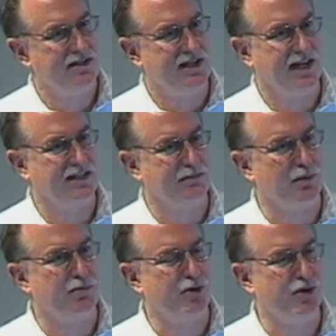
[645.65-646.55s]
to get them
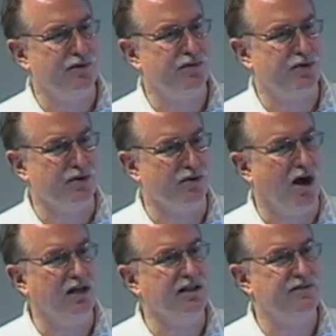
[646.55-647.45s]
approved through
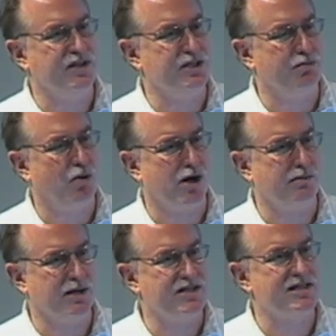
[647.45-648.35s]
all of the
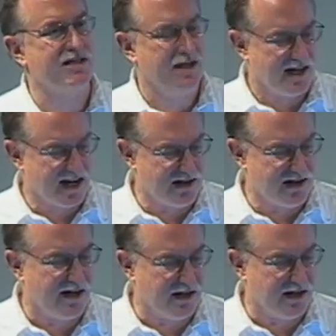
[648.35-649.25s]
departments
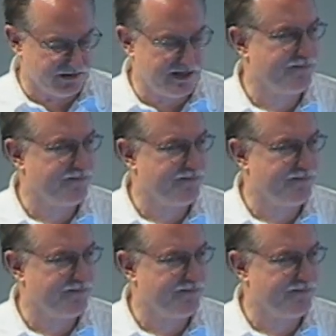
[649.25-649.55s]
involved.